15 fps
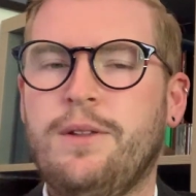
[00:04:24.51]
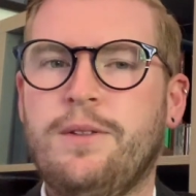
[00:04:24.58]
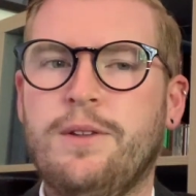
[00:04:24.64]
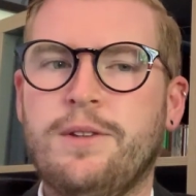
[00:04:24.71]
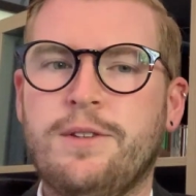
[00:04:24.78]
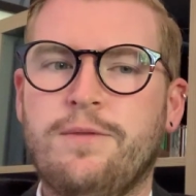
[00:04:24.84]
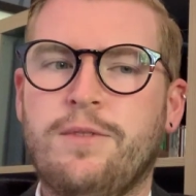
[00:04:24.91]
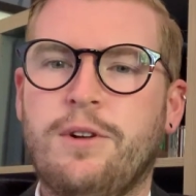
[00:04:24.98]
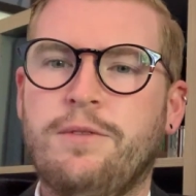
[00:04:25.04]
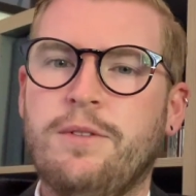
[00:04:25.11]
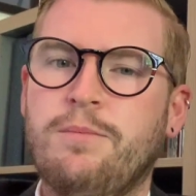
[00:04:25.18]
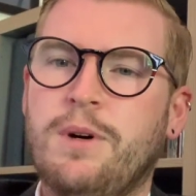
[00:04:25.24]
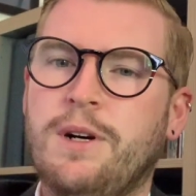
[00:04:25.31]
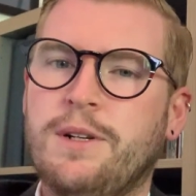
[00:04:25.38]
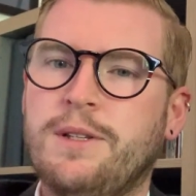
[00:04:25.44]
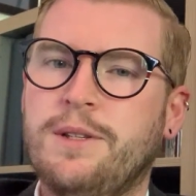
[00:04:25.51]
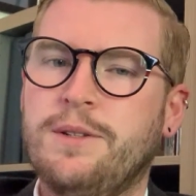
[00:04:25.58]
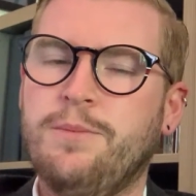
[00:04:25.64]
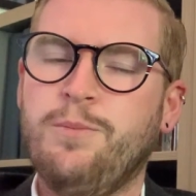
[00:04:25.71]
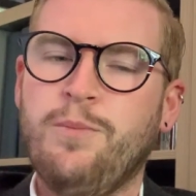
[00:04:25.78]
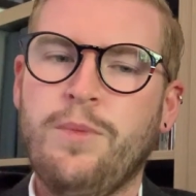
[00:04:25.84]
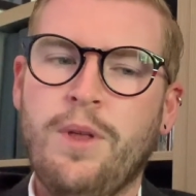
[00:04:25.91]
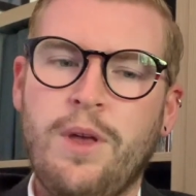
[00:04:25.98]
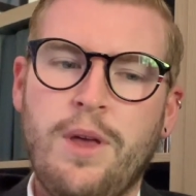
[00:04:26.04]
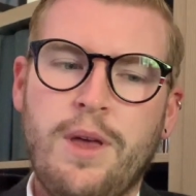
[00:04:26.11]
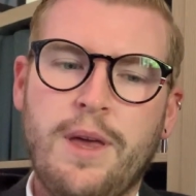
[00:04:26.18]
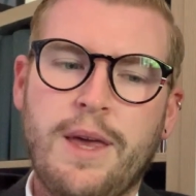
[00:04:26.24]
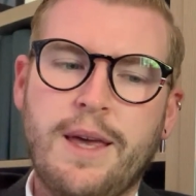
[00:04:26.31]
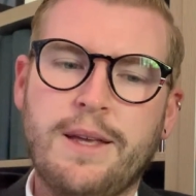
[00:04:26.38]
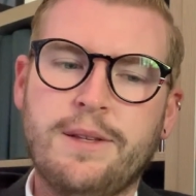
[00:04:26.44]
that's involved in Marxism
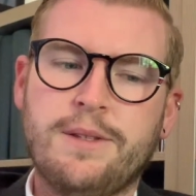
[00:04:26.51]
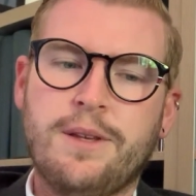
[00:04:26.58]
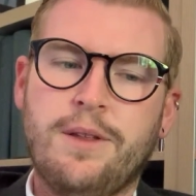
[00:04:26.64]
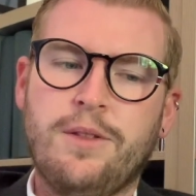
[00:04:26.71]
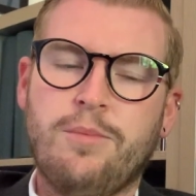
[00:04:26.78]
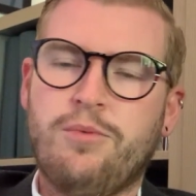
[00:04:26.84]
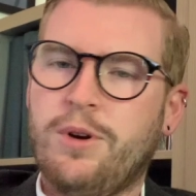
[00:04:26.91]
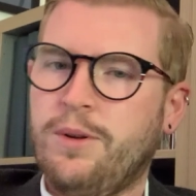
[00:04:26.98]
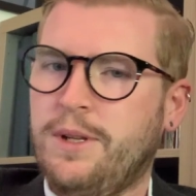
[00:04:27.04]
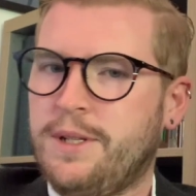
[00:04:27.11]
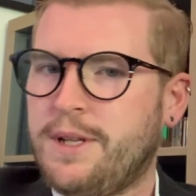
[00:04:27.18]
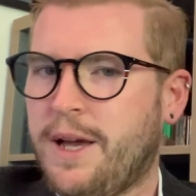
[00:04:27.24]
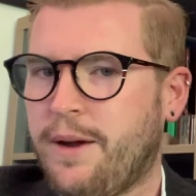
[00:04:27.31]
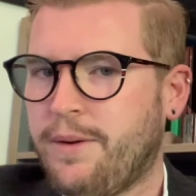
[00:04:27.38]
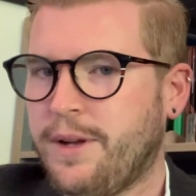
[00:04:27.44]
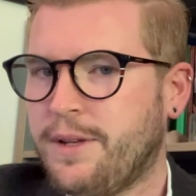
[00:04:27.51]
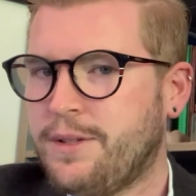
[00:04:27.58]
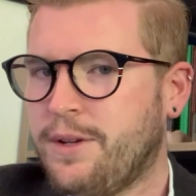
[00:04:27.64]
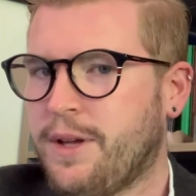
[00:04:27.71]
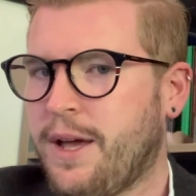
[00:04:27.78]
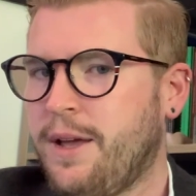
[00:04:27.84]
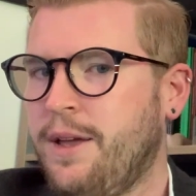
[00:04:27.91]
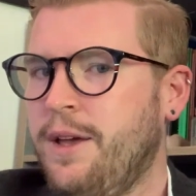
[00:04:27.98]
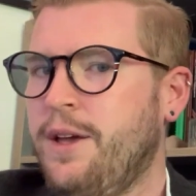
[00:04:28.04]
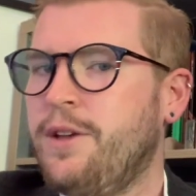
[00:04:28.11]
is the proletariat, okay?